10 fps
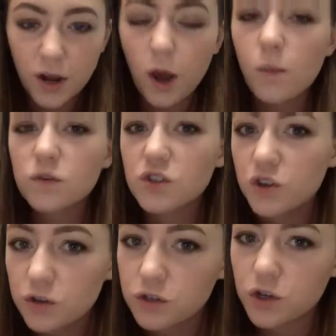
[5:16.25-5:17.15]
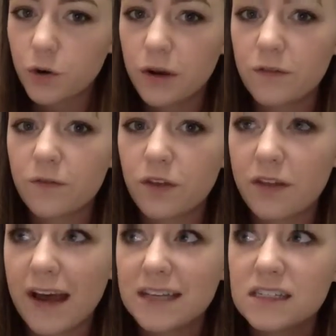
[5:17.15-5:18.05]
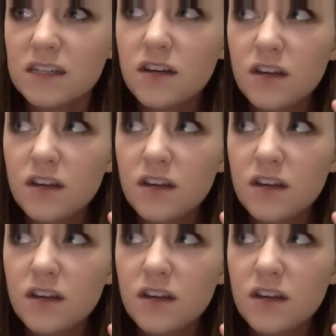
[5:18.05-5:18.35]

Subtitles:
I almost couldn't turn it for the last